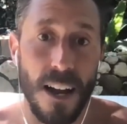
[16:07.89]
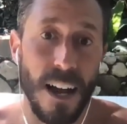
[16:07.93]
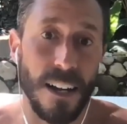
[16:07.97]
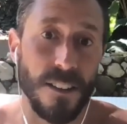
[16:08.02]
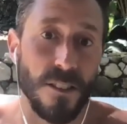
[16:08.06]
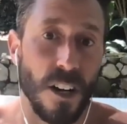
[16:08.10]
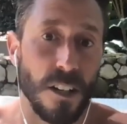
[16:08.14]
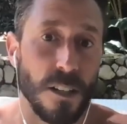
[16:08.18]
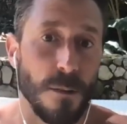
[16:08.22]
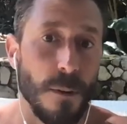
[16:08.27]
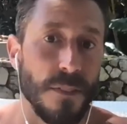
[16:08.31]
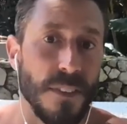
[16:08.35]
I
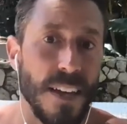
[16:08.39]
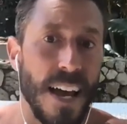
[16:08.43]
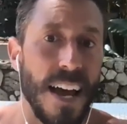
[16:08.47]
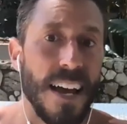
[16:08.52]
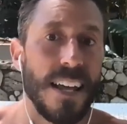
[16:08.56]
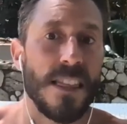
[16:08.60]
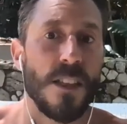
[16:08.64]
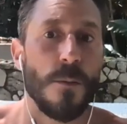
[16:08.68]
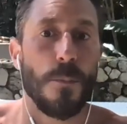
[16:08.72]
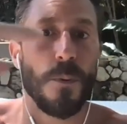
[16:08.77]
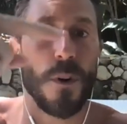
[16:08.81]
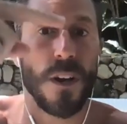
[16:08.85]
talked about that
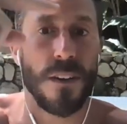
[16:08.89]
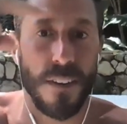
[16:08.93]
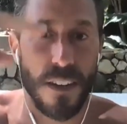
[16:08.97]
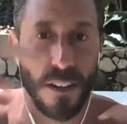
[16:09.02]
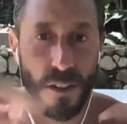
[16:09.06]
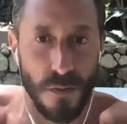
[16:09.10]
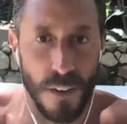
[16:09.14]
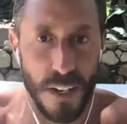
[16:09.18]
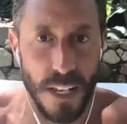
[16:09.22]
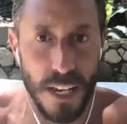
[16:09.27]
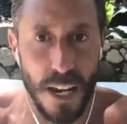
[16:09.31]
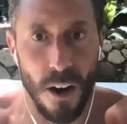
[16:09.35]
in the
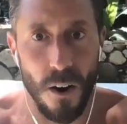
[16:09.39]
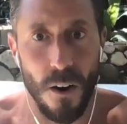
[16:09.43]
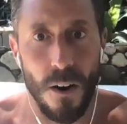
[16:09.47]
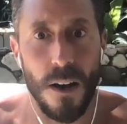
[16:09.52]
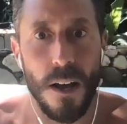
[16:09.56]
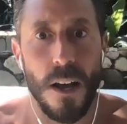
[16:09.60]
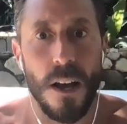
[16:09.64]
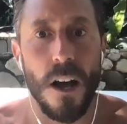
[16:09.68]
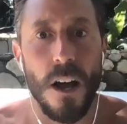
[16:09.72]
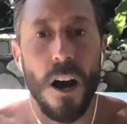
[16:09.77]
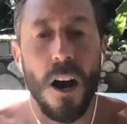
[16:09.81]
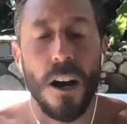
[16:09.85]
previous video
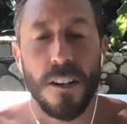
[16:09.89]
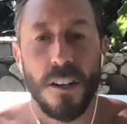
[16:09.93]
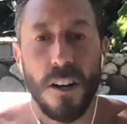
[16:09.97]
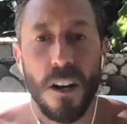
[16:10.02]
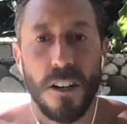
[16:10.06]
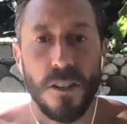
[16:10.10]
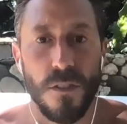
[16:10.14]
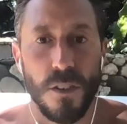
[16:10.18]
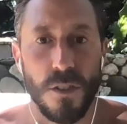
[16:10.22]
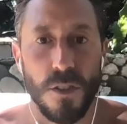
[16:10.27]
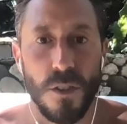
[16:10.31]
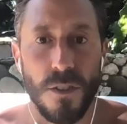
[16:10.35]
on
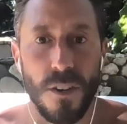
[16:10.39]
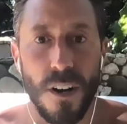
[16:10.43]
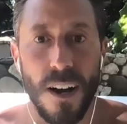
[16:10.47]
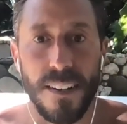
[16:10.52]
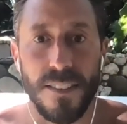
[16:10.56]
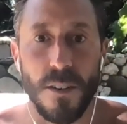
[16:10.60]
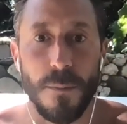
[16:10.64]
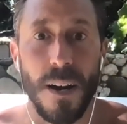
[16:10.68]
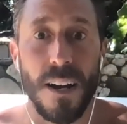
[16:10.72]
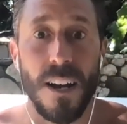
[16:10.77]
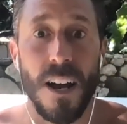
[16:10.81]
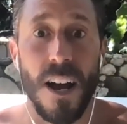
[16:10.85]
Controversial
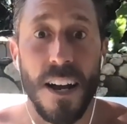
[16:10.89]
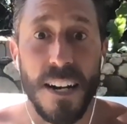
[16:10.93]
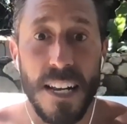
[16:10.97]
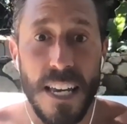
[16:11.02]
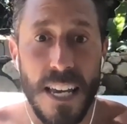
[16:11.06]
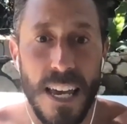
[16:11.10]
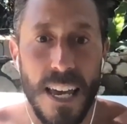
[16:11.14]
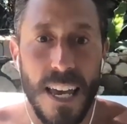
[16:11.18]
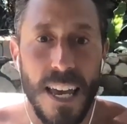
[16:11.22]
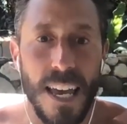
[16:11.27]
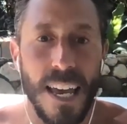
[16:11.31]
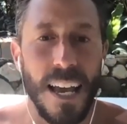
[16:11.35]
Thoughts about
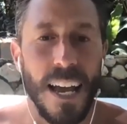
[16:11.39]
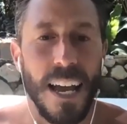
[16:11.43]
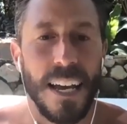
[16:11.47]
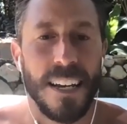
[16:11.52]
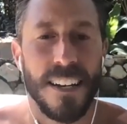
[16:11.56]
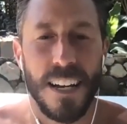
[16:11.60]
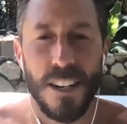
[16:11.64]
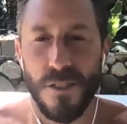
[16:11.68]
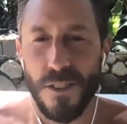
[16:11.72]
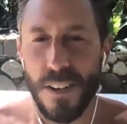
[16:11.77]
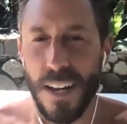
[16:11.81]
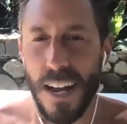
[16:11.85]
honey and
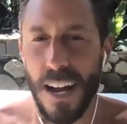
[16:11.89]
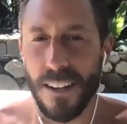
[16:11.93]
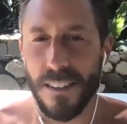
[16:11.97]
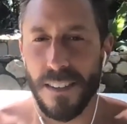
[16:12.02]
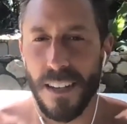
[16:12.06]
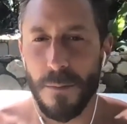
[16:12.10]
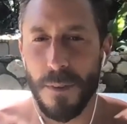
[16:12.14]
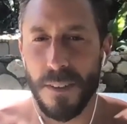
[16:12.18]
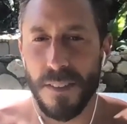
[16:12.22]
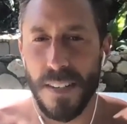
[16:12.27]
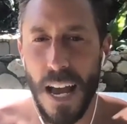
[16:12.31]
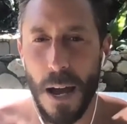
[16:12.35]
nitric
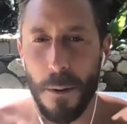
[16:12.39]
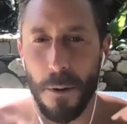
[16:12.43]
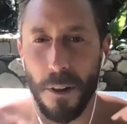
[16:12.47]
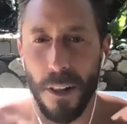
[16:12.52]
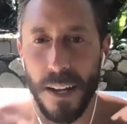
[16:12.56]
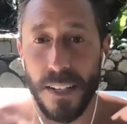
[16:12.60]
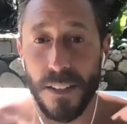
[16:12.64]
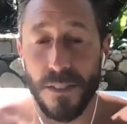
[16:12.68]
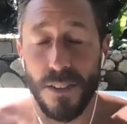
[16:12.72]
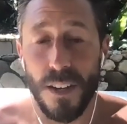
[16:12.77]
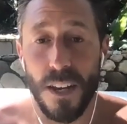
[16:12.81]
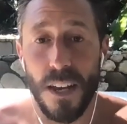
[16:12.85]
oxide
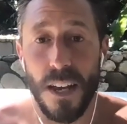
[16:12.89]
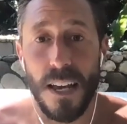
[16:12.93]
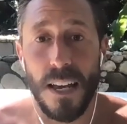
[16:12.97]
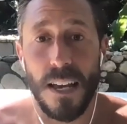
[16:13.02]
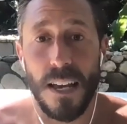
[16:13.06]
metabolites.